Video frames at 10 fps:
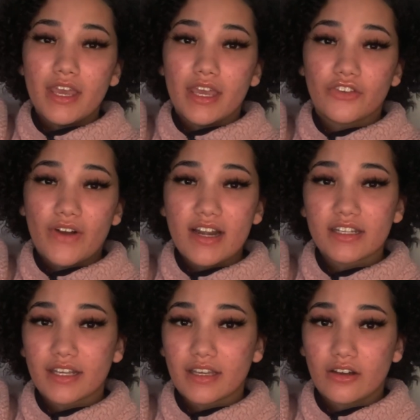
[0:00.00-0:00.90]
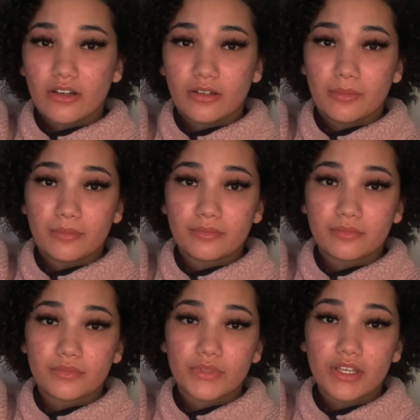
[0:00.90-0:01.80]
If I didn't
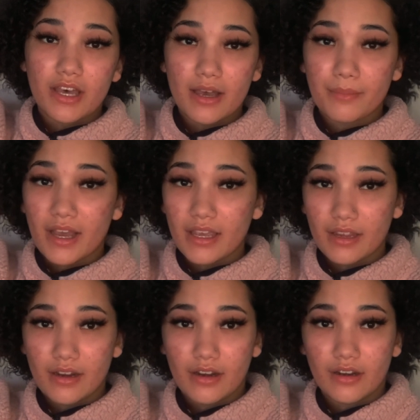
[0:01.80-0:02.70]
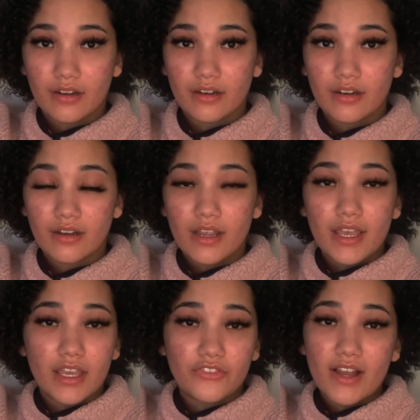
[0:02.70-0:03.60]
cut my hair,
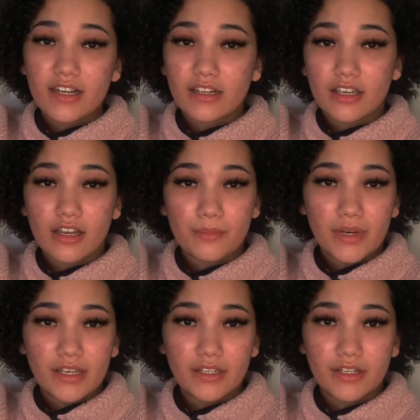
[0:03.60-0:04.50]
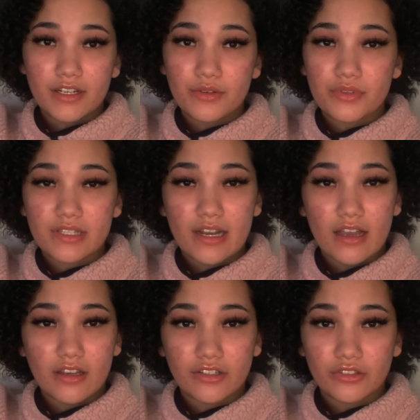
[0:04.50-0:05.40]
it was
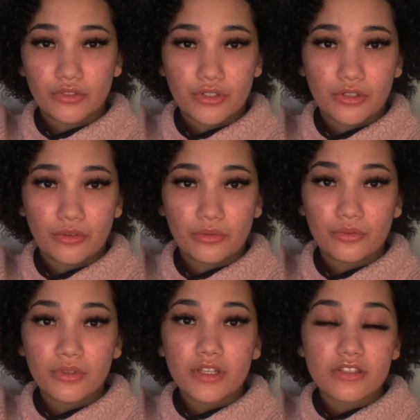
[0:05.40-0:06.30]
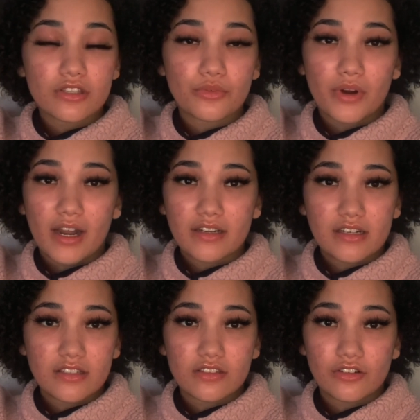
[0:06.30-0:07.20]
not gonna grow to where I
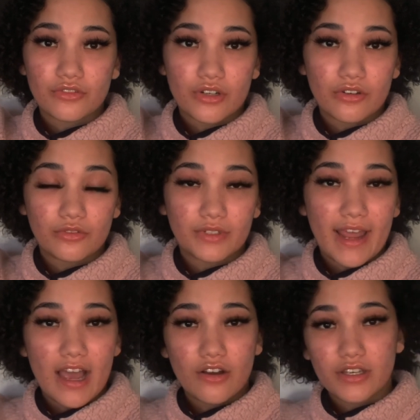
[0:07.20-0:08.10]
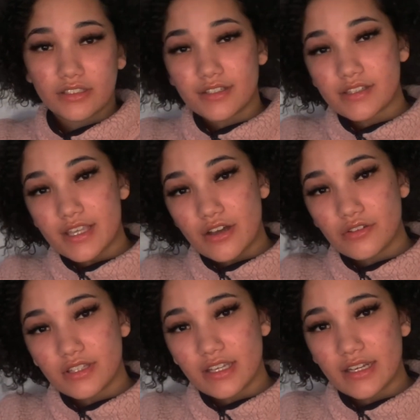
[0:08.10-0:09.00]
needed to grow. Now it looks
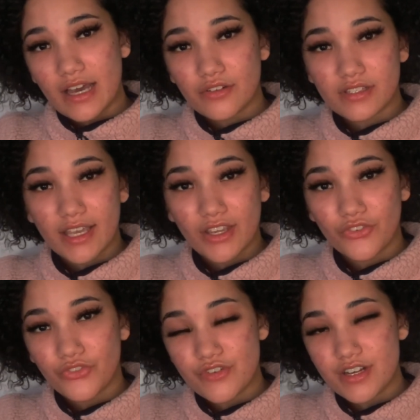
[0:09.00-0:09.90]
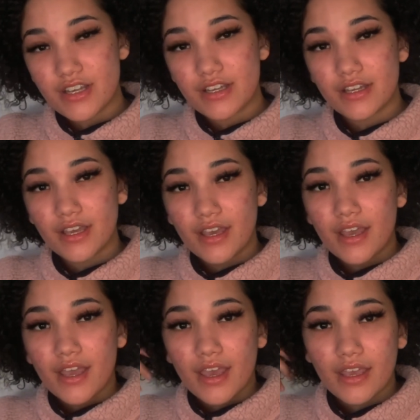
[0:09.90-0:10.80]
healthy, now it's like free,
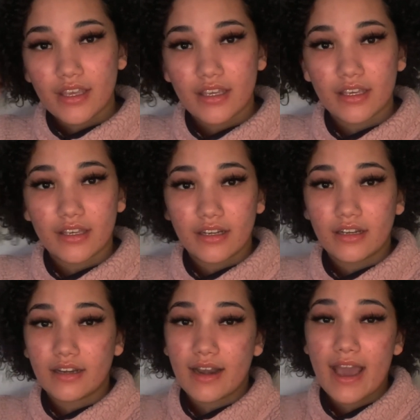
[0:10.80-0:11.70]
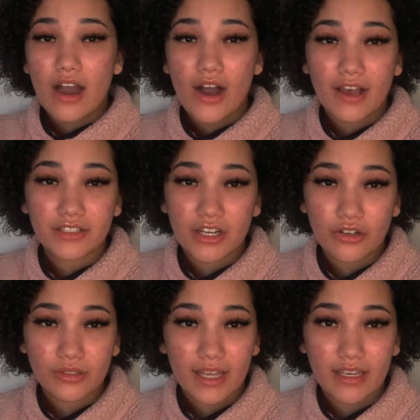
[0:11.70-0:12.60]
and now I
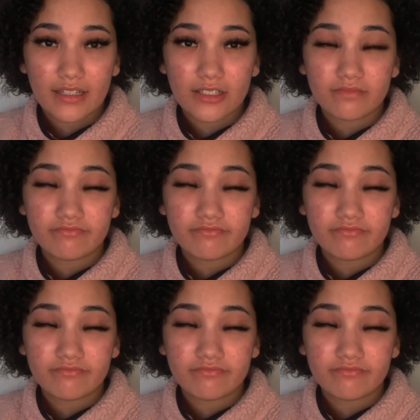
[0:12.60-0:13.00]
know, like,